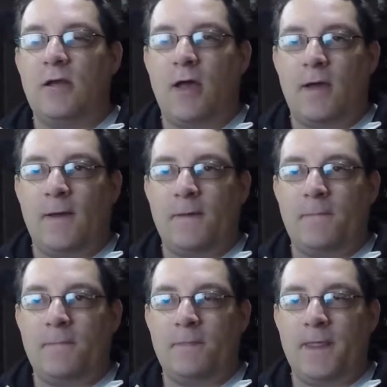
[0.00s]

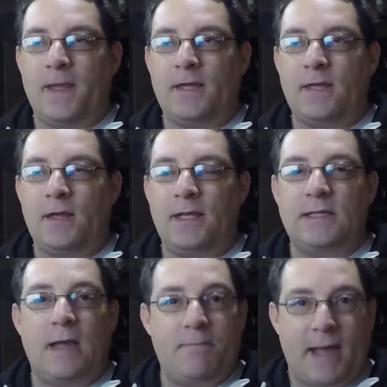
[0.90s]
um, there I need
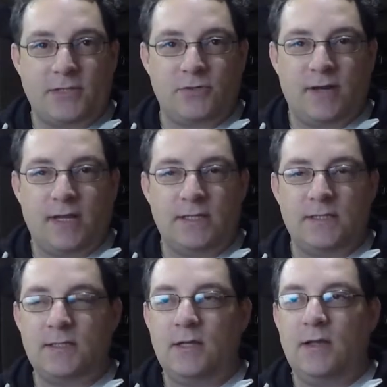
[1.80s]
to get
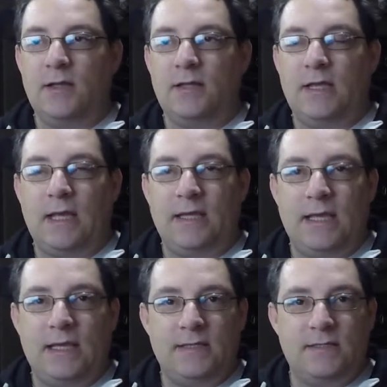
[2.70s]
batteries, you get
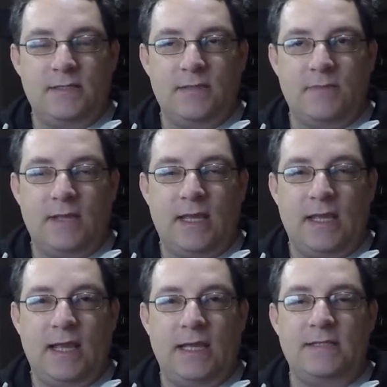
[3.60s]
these the
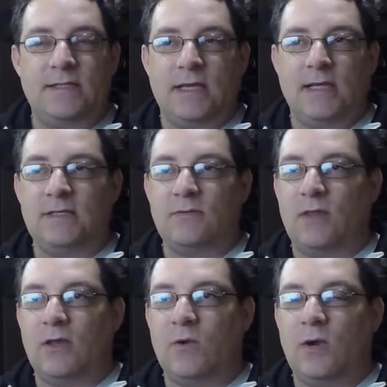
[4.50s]
E Cs,
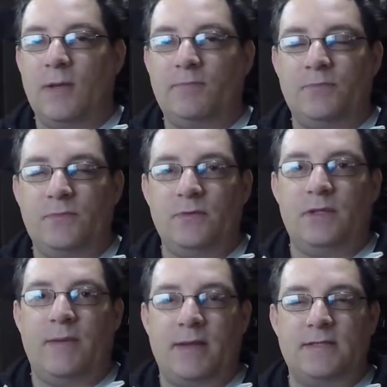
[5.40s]
what they call it, you
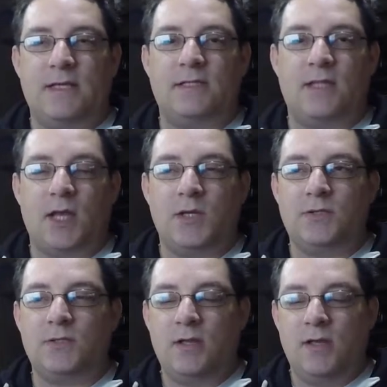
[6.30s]
get about six of
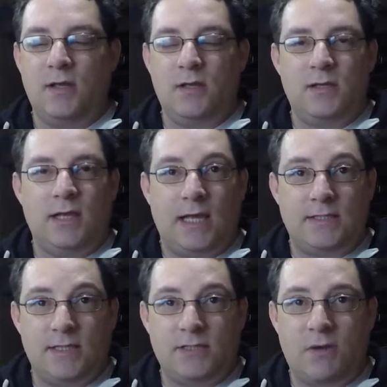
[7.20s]
those, you need to
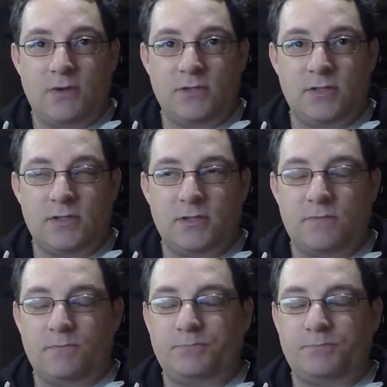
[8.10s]
get six motors,